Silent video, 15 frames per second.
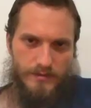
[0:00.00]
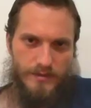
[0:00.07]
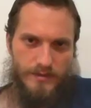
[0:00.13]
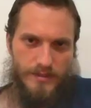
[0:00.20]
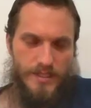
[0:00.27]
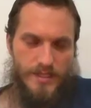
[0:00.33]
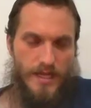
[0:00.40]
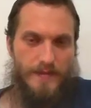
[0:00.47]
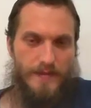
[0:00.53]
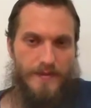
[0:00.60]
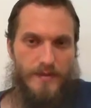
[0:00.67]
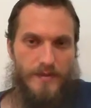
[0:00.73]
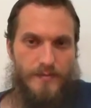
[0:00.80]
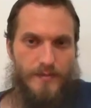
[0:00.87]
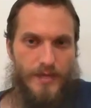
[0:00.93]
It's not
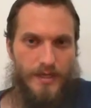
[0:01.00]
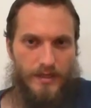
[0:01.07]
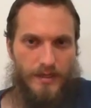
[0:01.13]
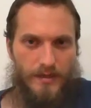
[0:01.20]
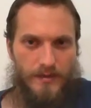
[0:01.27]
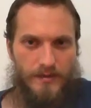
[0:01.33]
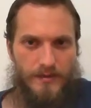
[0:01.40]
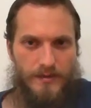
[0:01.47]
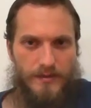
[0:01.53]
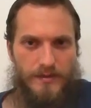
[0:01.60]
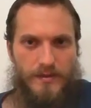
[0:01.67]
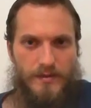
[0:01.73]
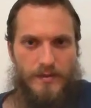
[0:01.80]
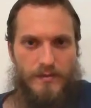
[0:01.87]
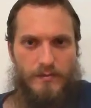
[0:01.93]
that many,
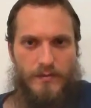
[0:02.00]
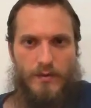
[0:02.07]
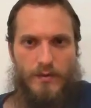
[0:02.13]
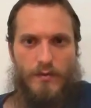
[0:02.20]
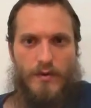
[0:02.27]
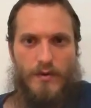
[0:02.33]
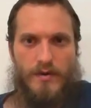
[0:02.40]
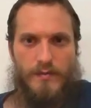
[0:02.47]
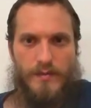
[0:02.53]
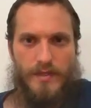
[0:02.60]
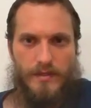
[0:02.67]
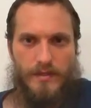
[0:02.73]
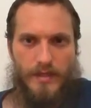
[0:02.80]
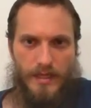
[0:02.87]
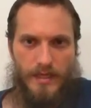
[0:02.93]
but we want to be
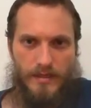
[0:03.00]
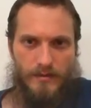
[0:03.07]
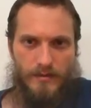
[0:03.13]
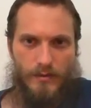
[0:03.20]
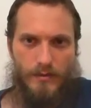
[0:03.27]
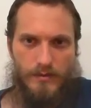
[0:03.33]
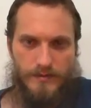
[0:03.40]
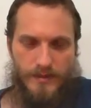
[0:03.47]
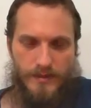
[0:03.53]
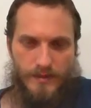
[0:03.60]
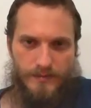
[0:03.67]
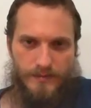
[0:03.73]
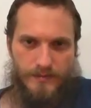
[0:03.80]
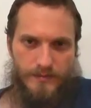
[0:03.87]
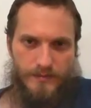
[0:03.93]
good at all of them.